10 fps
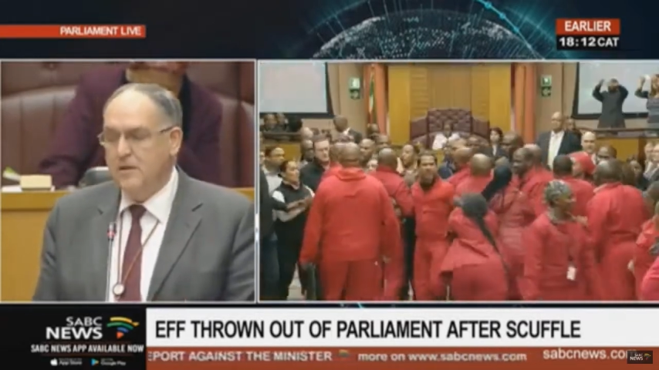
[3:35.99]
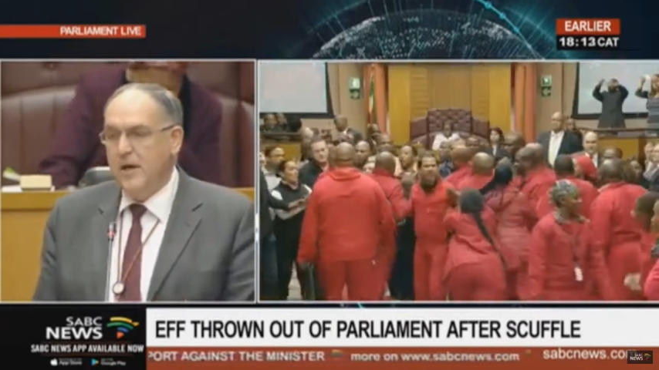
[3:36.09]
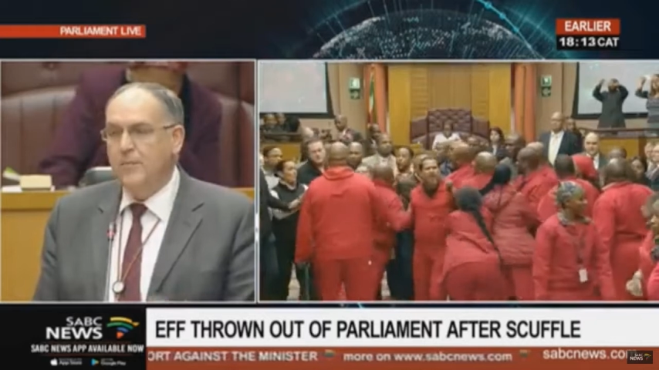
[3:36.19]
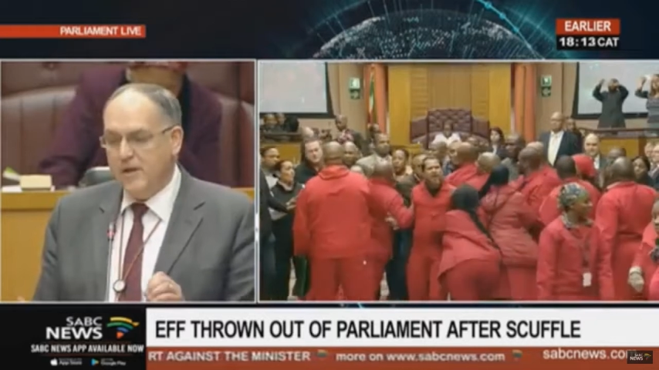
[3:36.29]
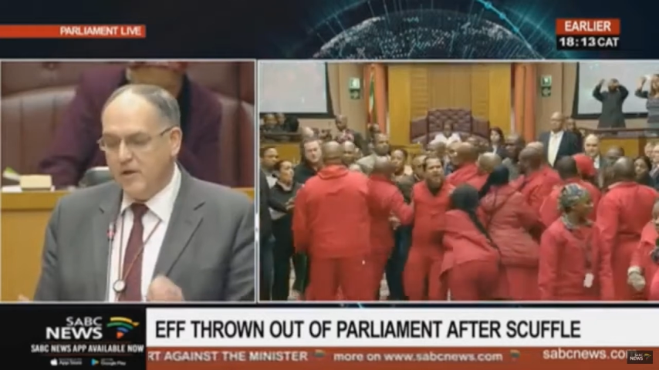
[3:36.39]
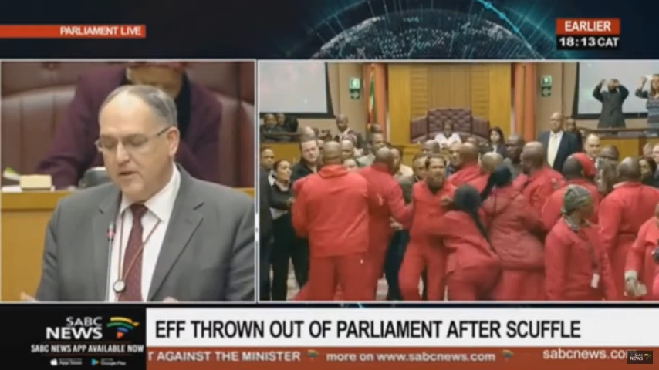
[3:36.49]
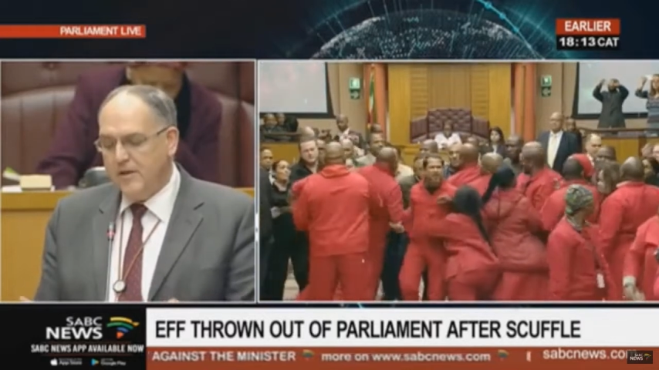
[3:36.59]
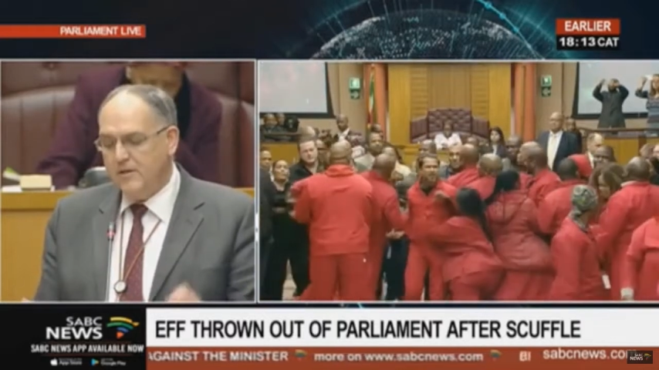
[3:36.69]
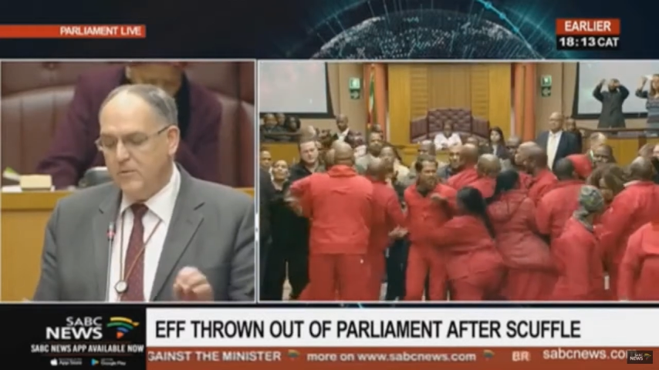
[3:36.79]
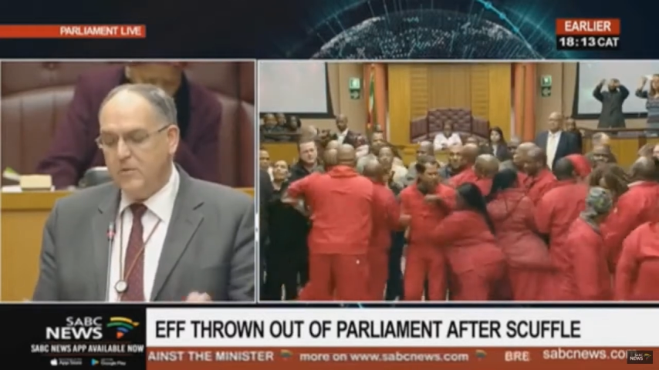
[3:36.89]
And we agree
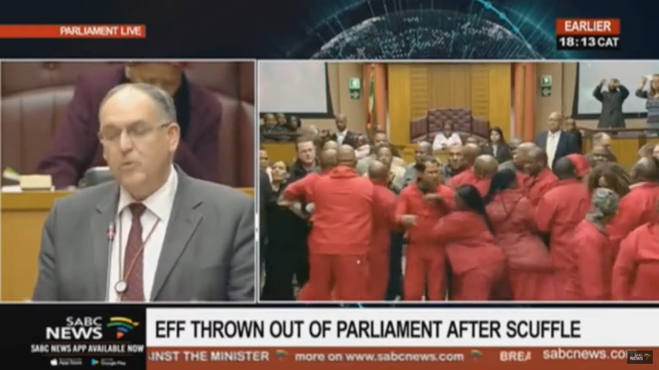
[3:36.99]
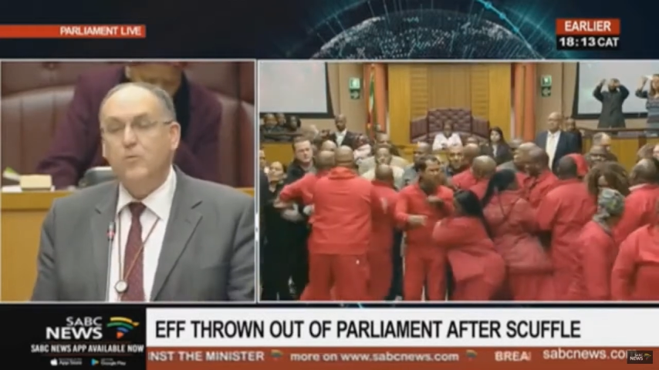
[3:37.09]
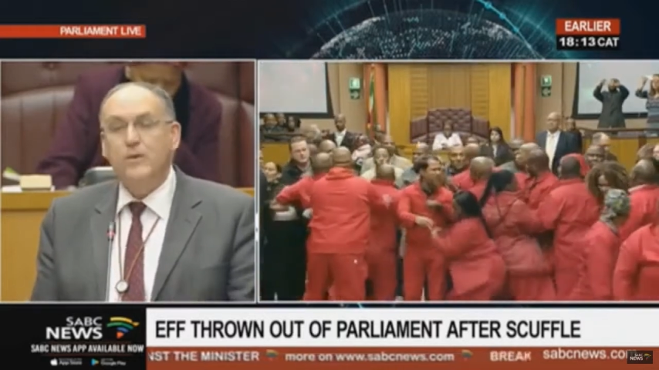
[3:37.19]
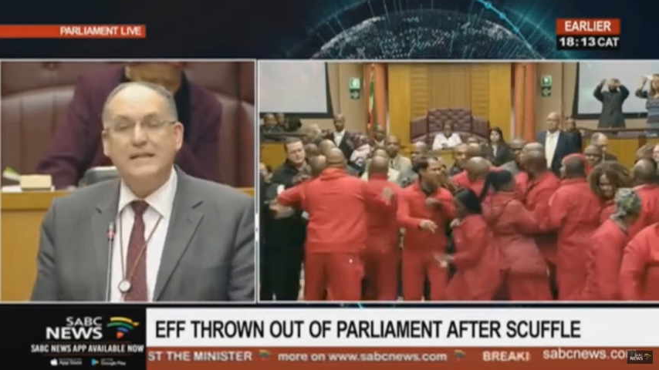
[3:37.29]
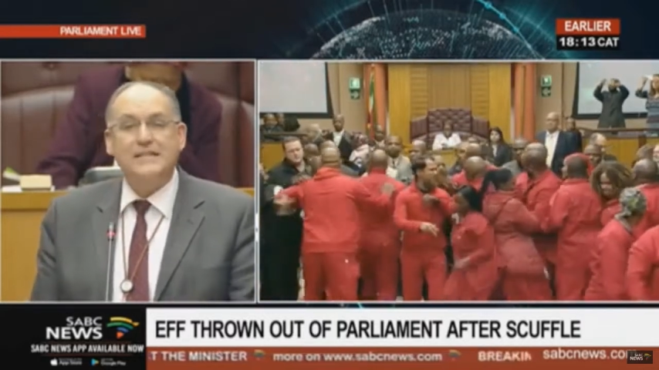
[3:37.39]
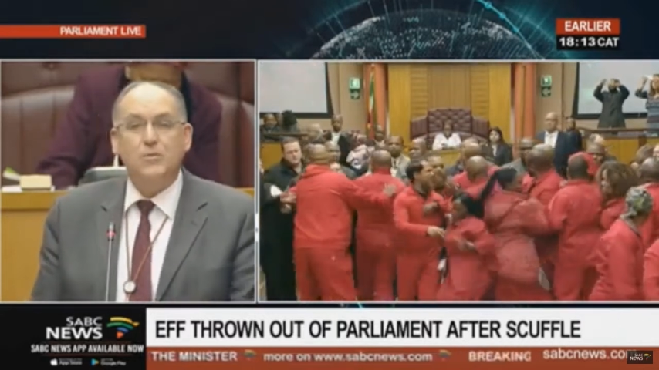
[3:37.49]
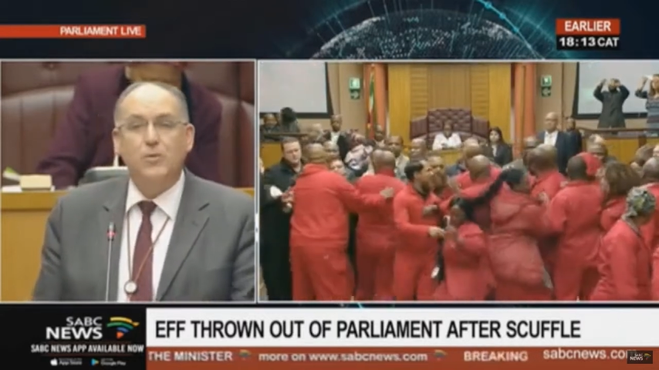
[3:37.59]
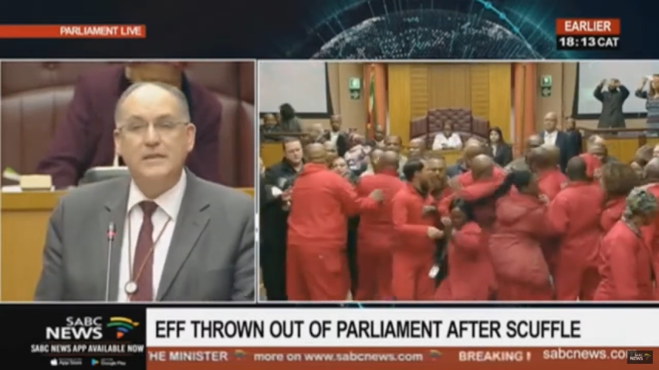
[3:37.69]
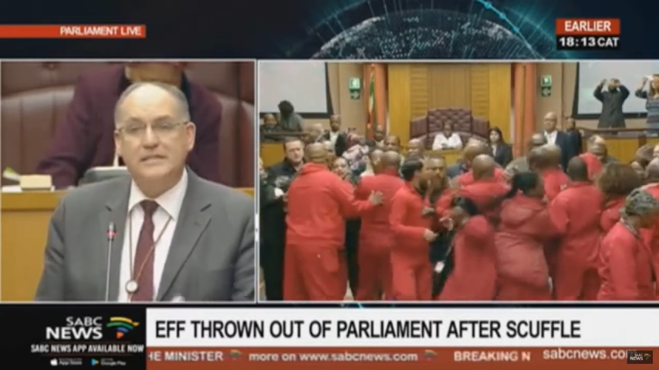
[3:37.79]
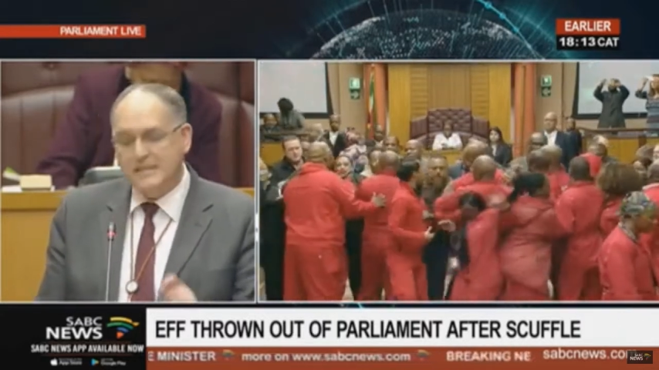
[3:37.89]
that what we witnessed was